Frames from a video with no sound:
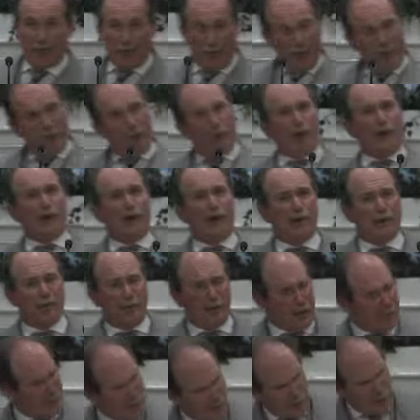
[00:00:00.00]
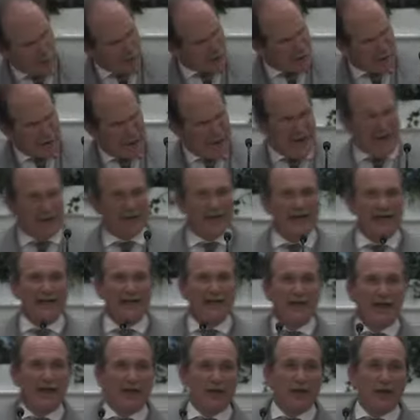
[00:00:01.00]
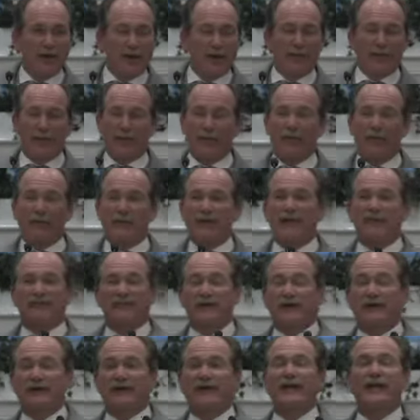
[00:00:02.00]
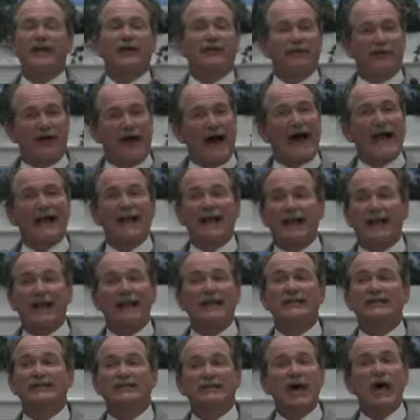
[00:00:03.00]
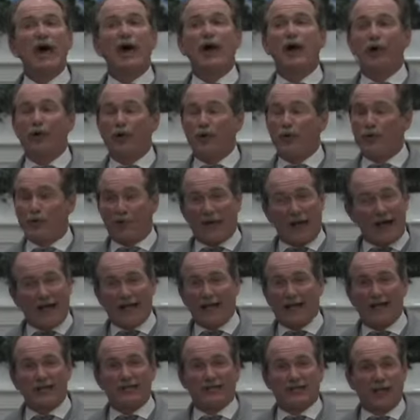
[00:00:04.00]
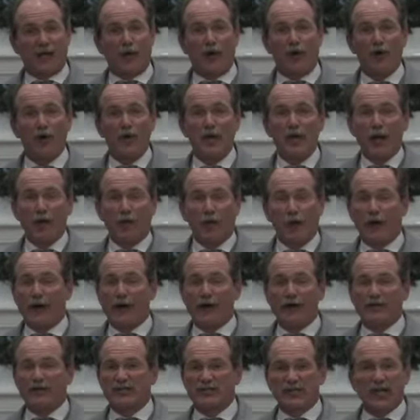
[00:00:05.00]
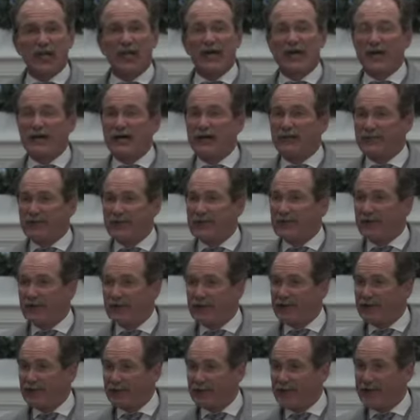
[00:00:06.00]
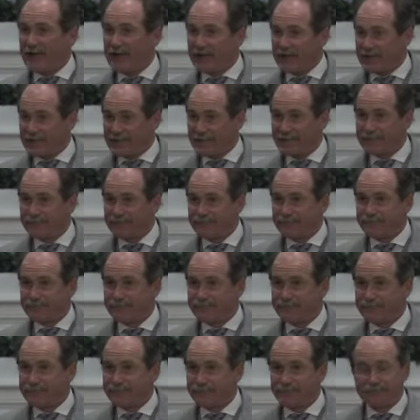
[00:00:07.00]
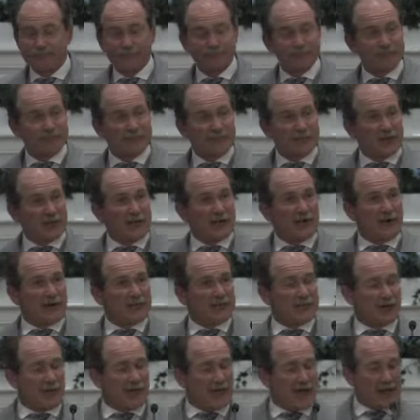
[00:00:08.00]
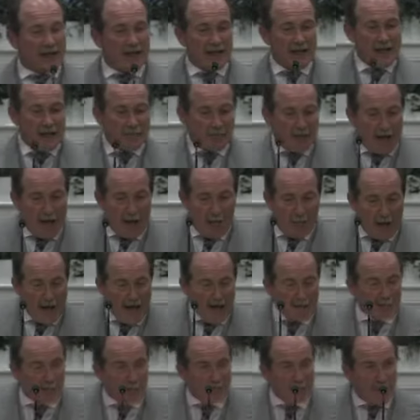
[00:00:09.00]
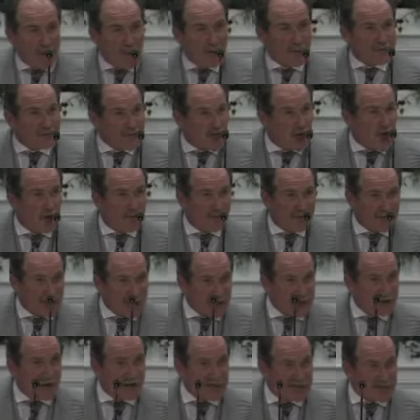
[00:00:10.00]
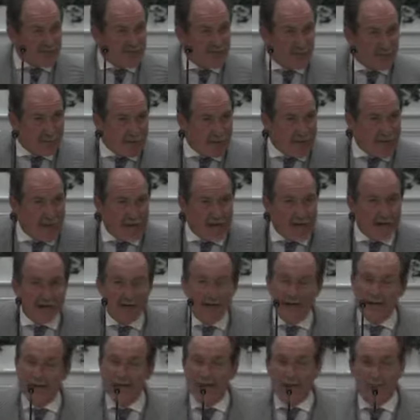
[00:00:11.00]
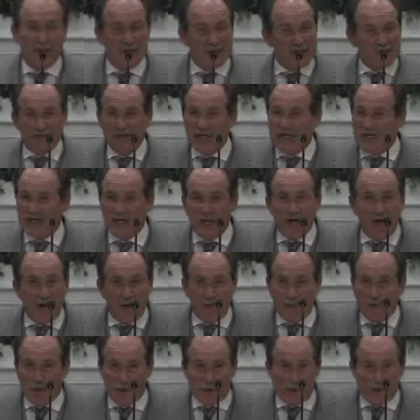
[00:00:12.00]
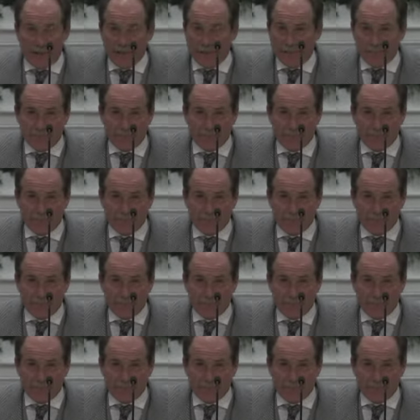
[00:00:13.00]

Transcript: put them to work, put them to work in the house. And you women would be offended, and rightly so, rightly so. Where does love enter into that? It's an interesting thing. My wife performs all the duties of a maid, but she's not one.